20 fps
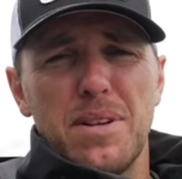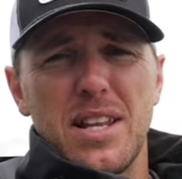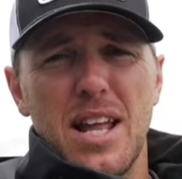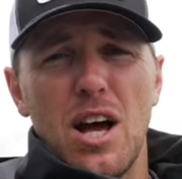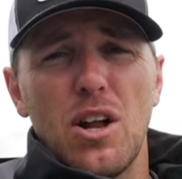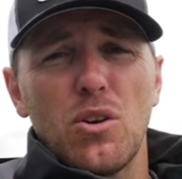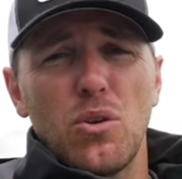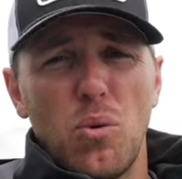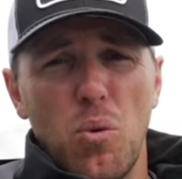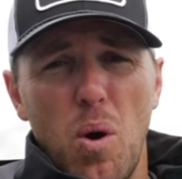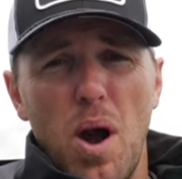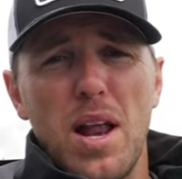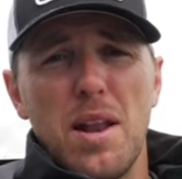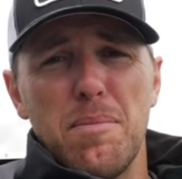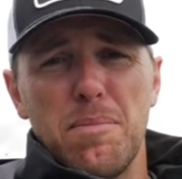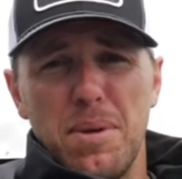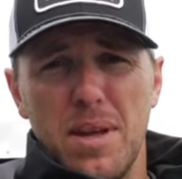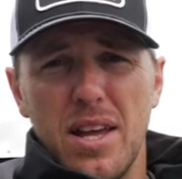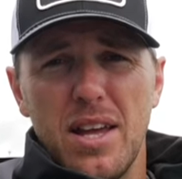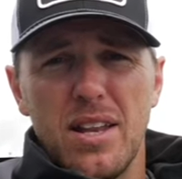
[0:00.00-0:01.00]
and down quite
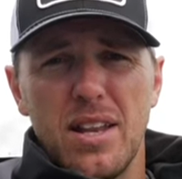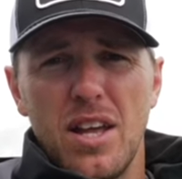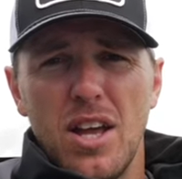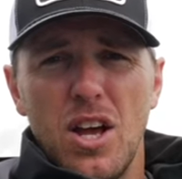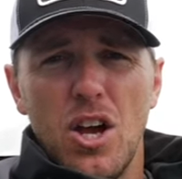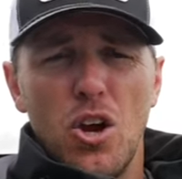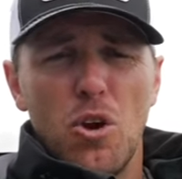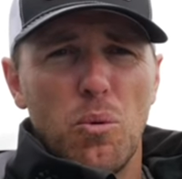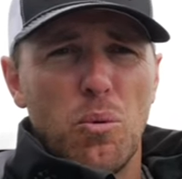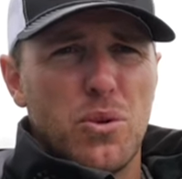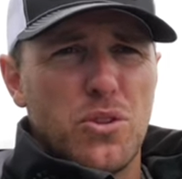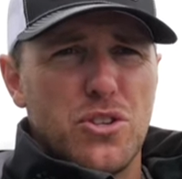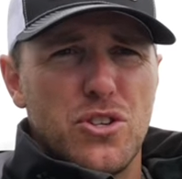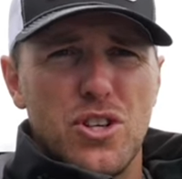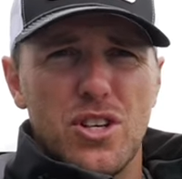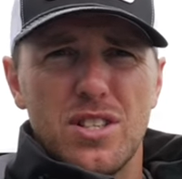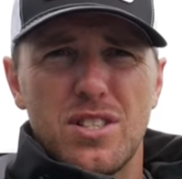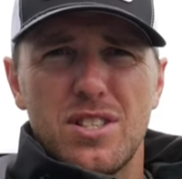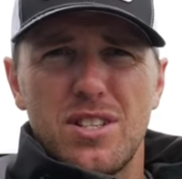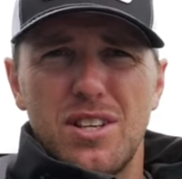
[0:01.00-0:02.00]
a bit with
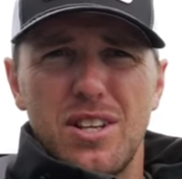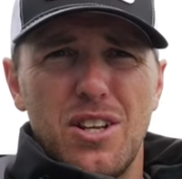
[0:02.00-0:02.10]
just,